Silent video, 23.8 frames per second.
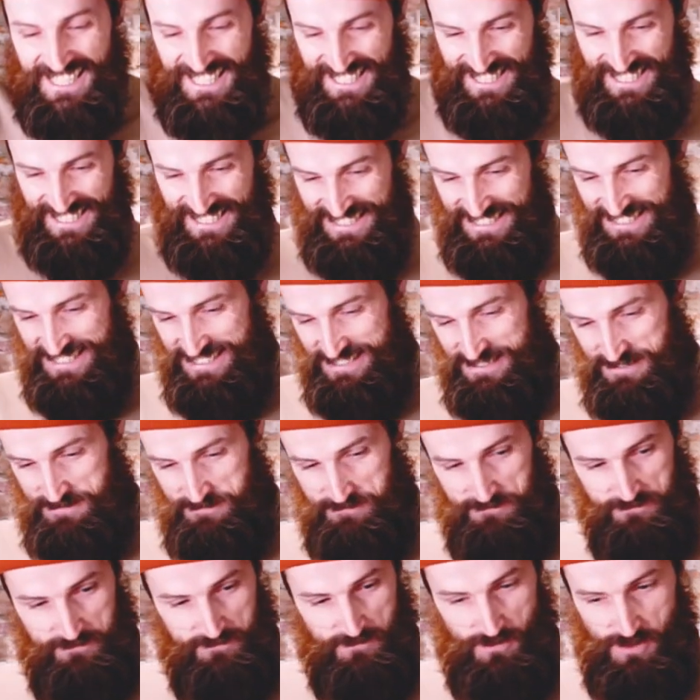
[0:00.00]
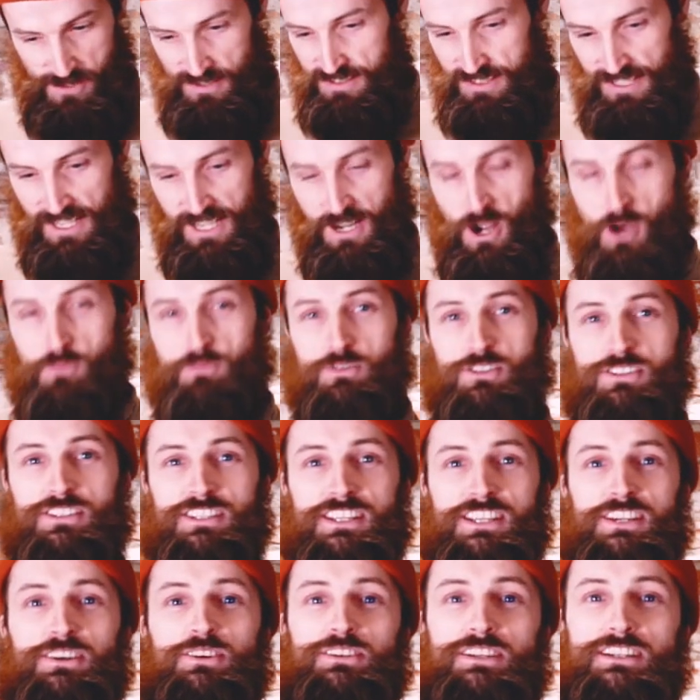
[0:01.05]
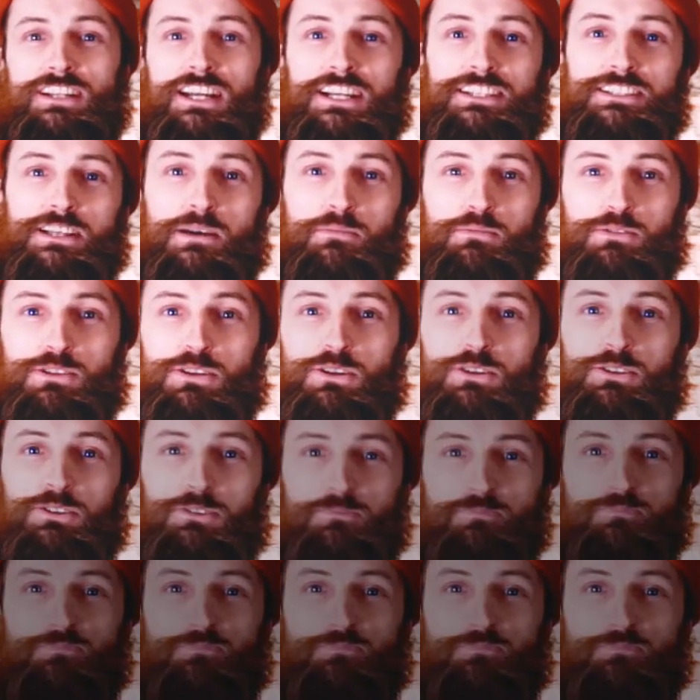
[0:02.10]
I hope to see you in the next episode.